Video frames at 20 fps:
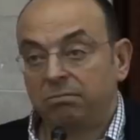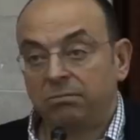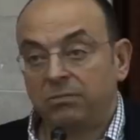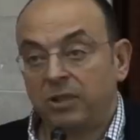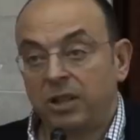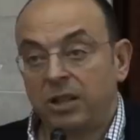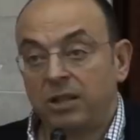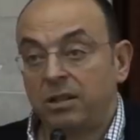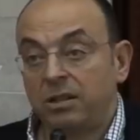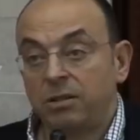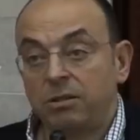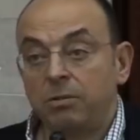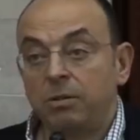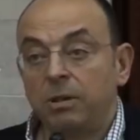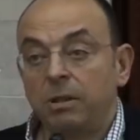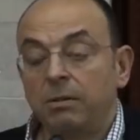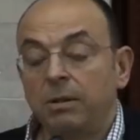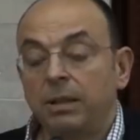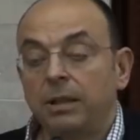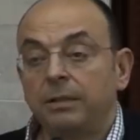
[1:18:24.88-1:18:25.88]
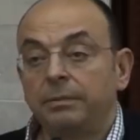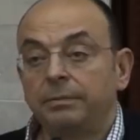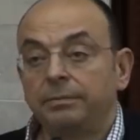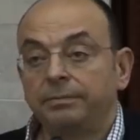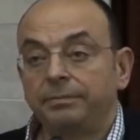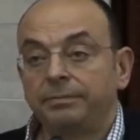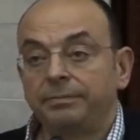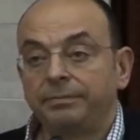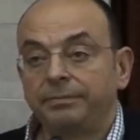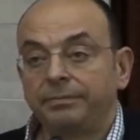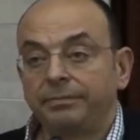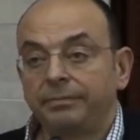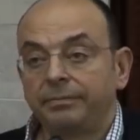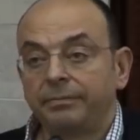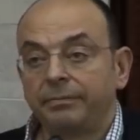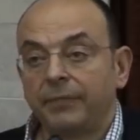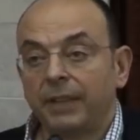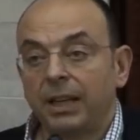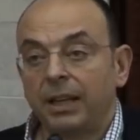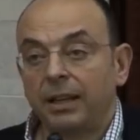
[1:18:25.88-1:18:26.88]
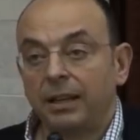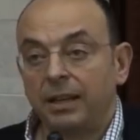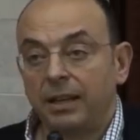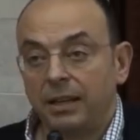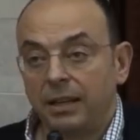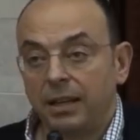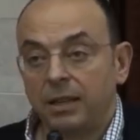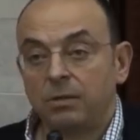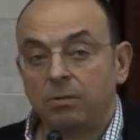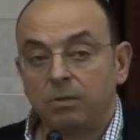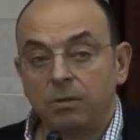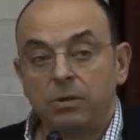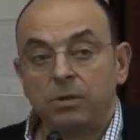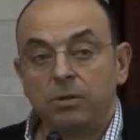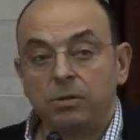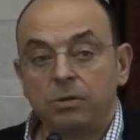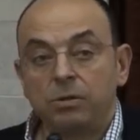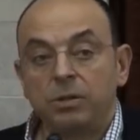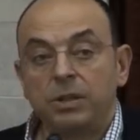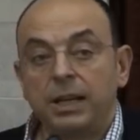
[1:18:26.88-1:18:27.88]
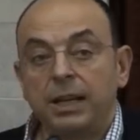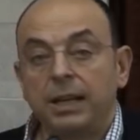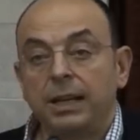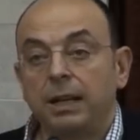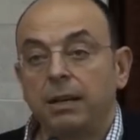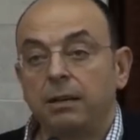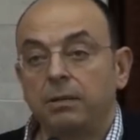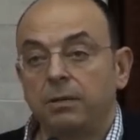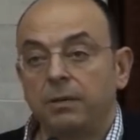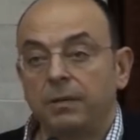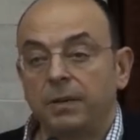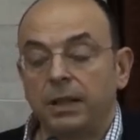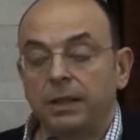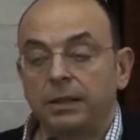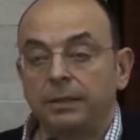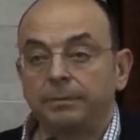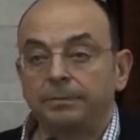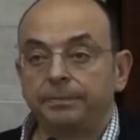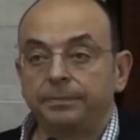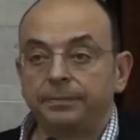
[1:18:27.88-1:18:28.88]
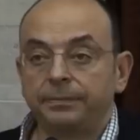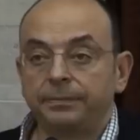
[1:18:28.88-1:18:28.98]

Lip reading: Russia is doing well. And I think that's what you should take out of that.